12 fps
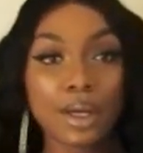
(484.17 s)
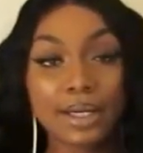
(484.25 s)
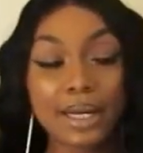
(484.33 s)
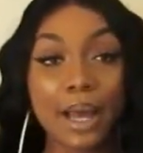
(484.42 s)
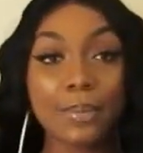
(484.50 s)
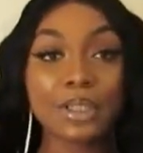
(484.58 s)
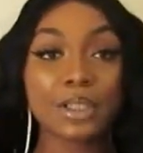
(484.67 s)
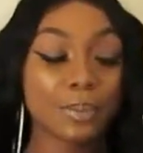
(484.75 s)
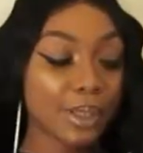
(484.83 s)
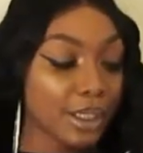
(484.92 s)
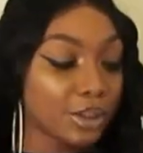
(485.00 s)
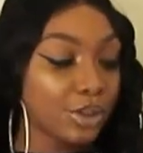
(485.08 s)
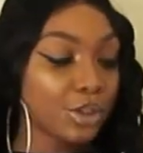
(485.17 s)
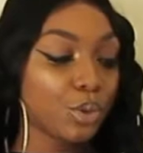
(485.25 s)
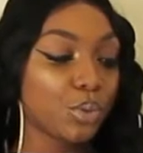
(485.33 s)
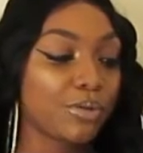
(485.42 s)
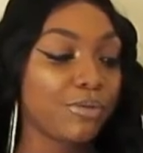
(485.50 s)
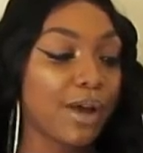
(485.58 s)
Now I'm explaining to you
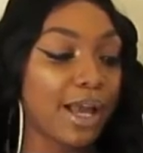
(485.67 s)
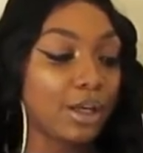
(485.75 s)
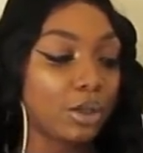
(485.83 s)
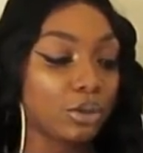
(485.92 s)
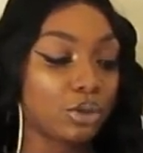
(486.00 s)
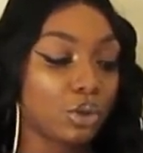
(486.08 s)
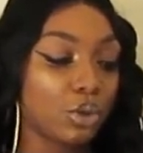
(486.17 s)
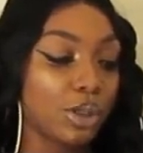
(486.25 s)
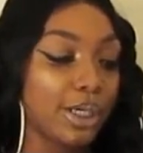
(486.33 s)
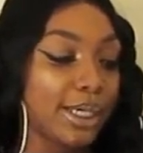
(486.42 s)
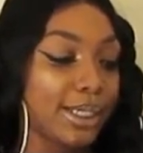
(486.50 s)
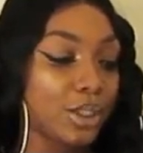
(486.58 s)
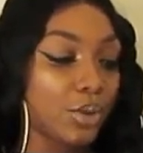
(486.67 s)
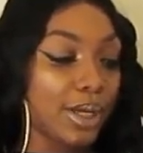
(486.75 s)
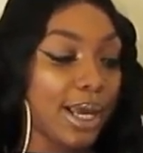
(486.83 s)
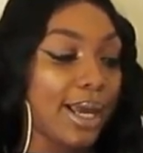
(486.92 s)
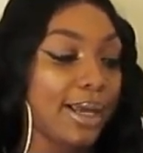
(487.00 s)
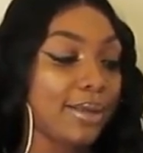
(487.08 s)
what FICO Score is,
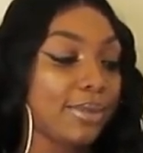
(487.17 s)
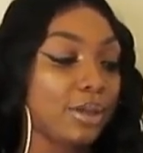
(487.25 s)
okay?